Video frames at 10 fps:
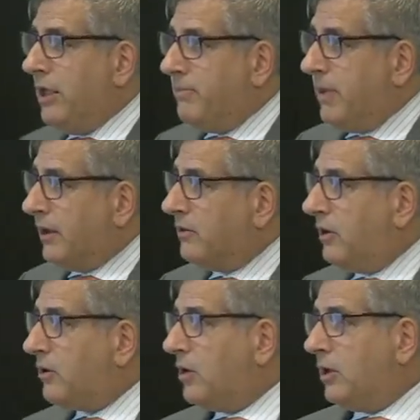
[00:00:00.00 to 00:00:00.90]

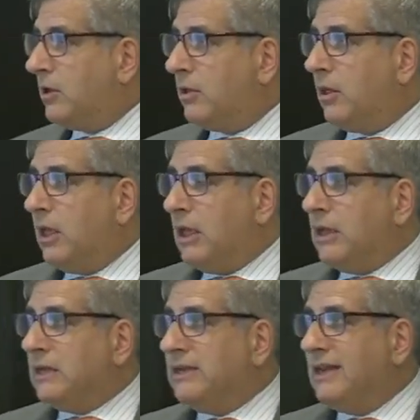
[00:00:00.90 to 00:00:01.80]
Bacteria,
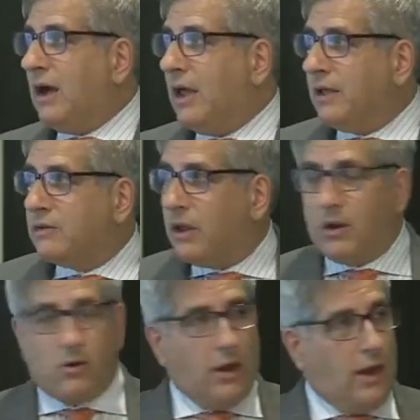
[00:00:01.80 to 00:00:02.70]

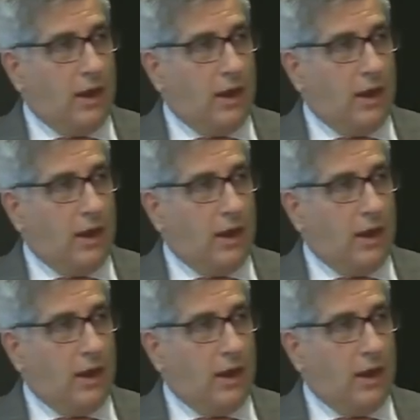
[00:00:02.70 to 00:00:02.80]
dietary